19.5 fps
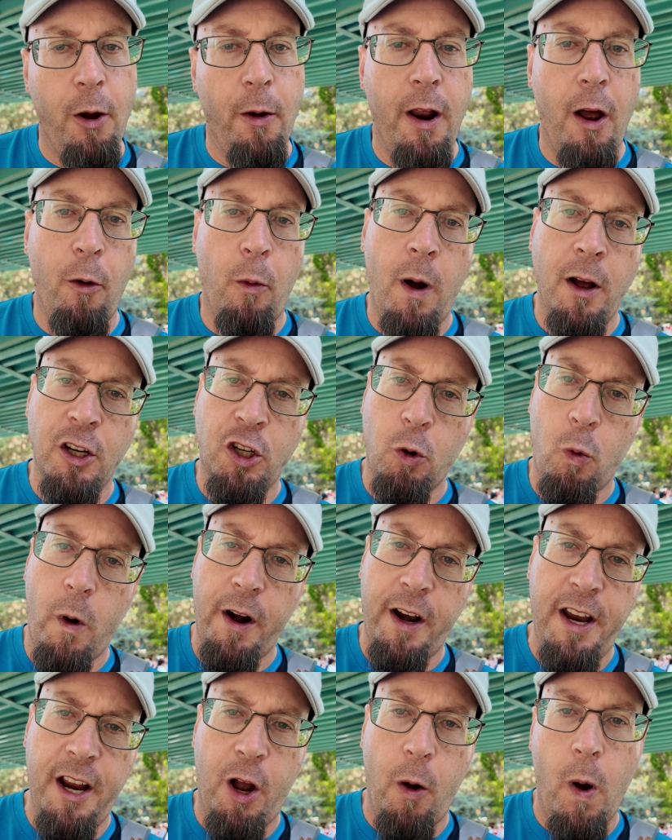go down to
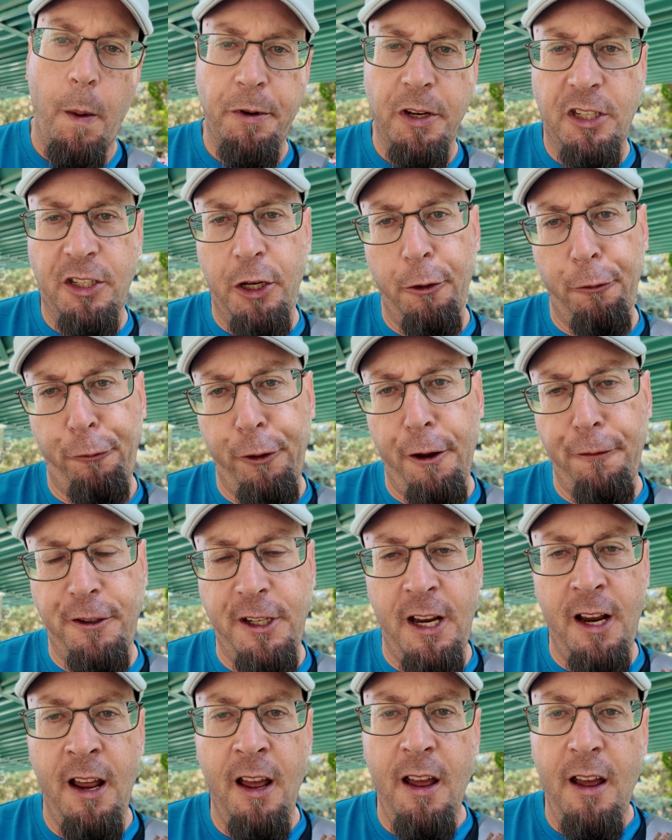120, go up to
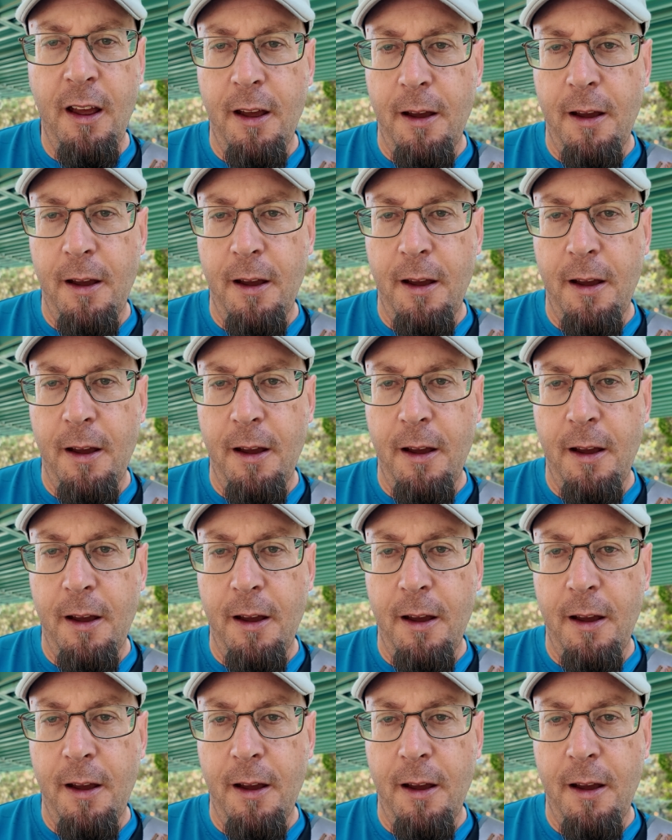250,